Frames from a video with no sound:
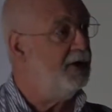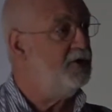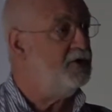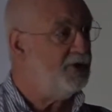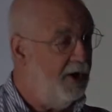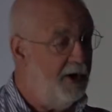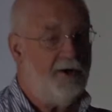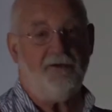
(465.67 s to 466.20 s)

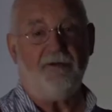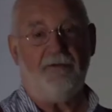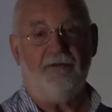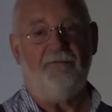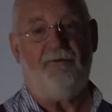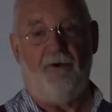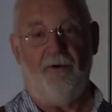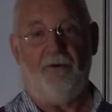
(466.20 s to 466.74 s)
tried the
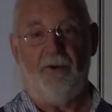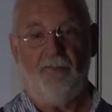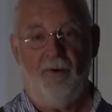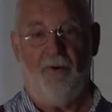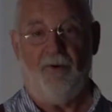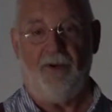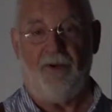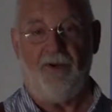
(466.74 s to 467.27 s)
following
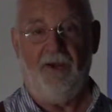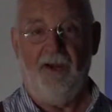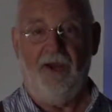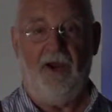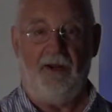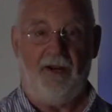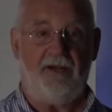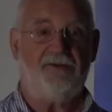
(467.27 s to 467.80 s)
morning,
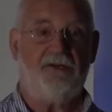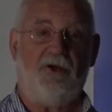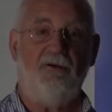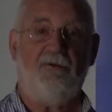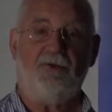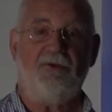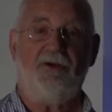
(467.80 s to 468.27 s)
and executed